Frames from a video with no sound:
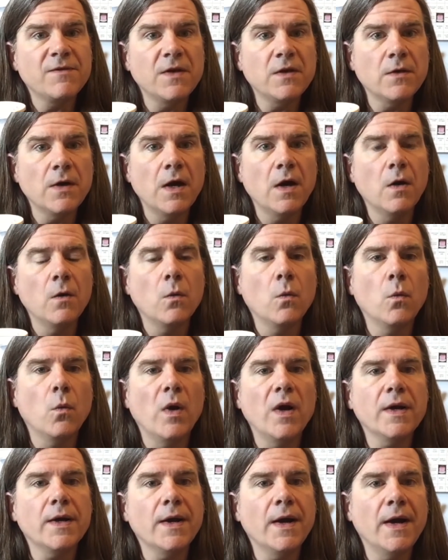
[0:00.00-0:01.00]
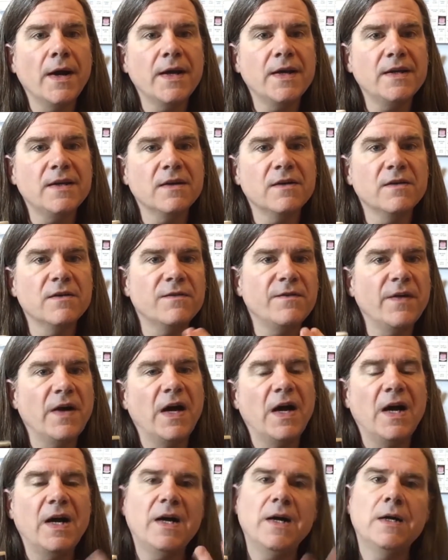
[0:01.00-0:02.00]
to figure out what kind of
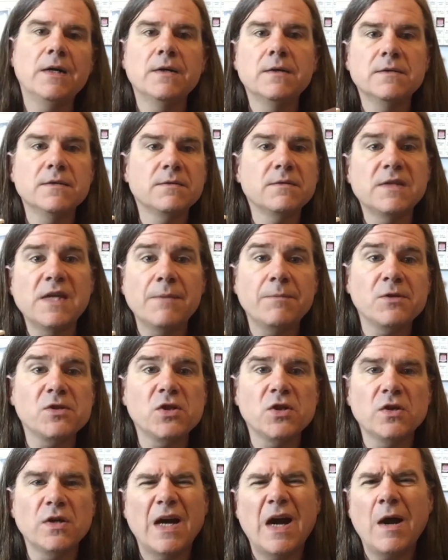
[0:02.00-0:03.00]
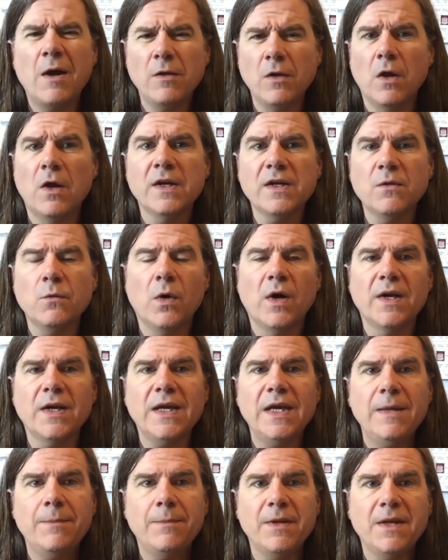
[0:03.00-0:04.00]
temperature, how long you want to
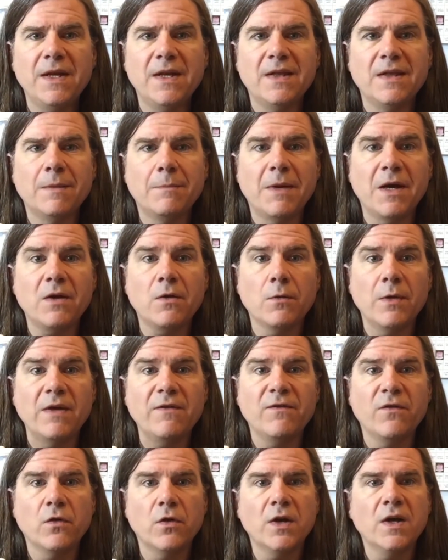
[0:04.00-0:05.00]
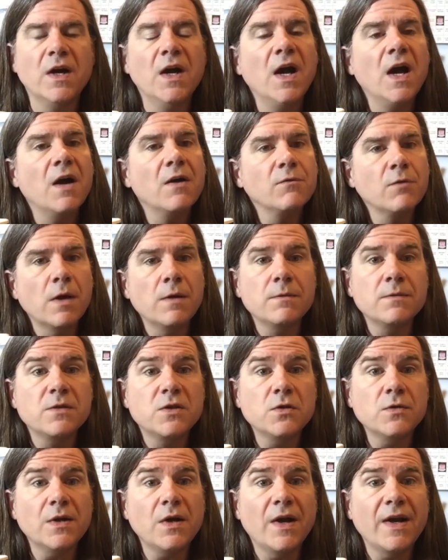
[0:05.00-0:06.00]
keep it in the microwave for.
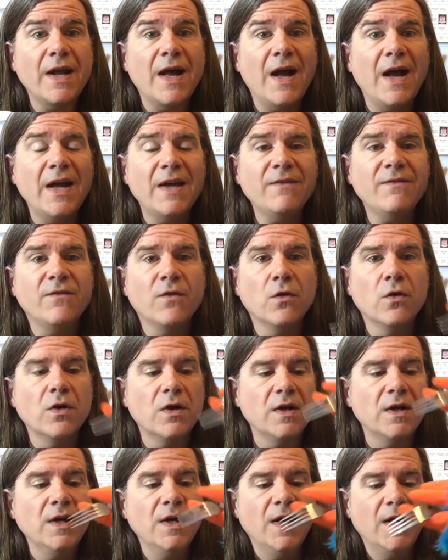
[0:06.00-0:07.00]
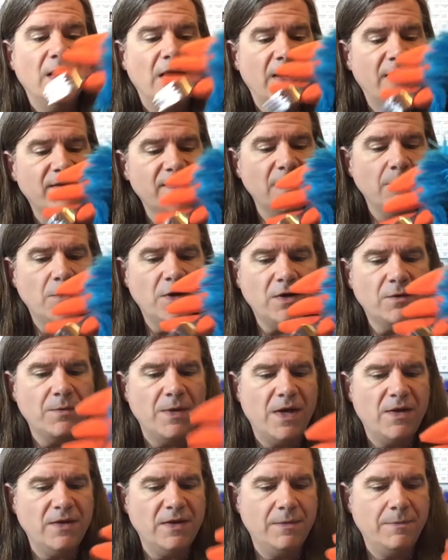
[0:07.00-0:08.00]
Do it on high for somewhat
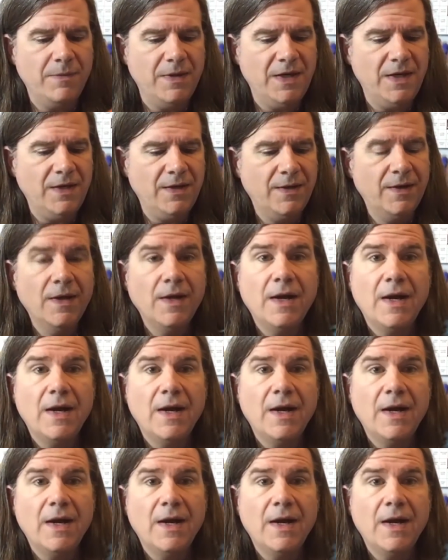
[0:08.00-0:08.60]
around a minute,